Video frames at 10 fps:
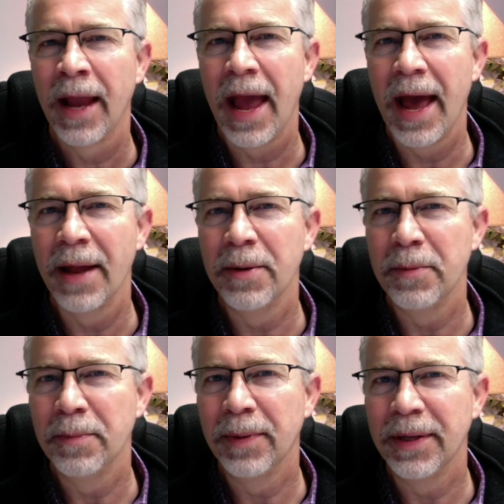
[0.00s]
And
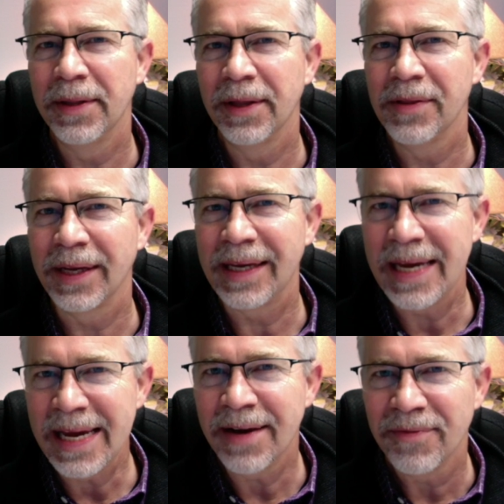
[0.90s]
but the
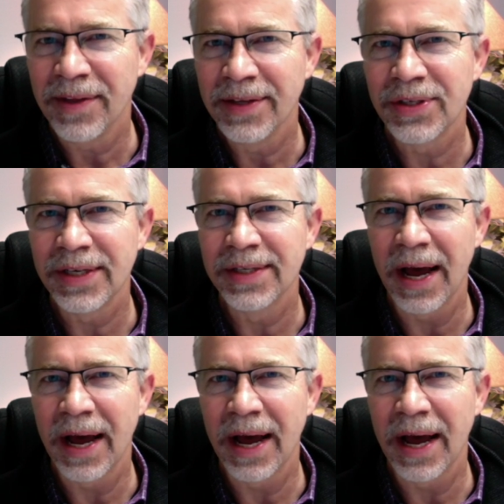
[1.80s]
key of this is